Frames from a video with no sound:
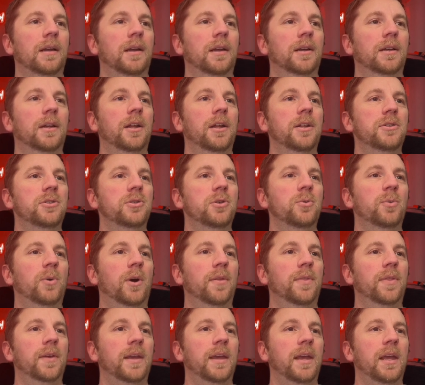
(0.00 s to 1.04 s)
Kids who
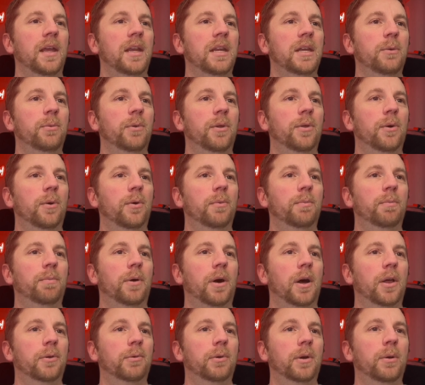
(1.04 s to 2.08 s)
want the candy without
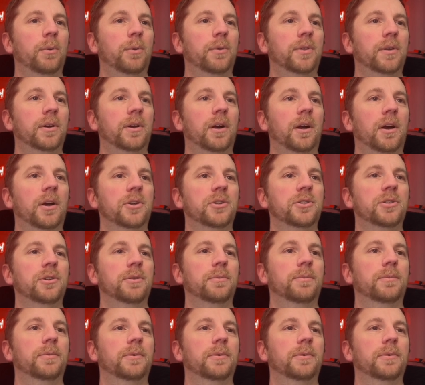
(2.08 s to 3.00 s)
bothering with the costume.